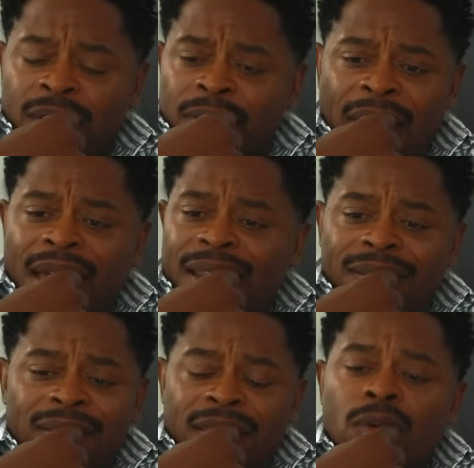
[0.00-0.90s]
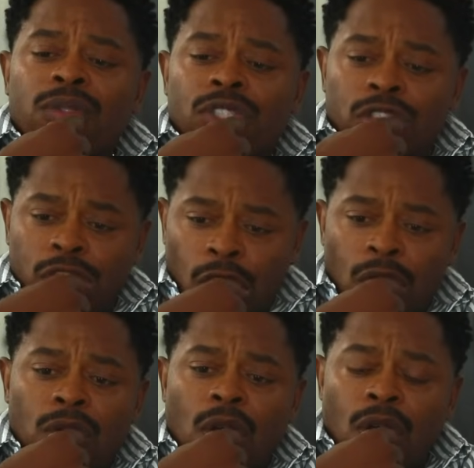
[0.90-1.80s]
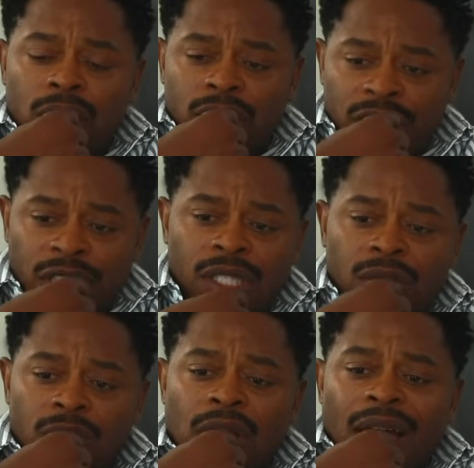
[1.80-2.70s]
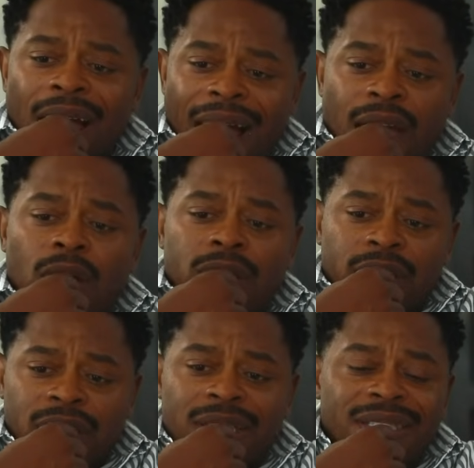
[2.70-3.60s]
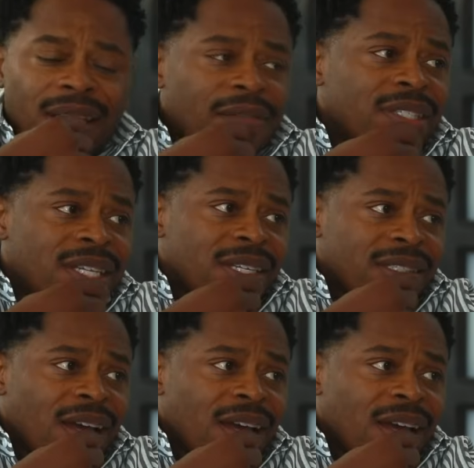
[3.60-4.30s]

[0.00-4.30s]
Man, there was a show called The Shield. I auditioned 17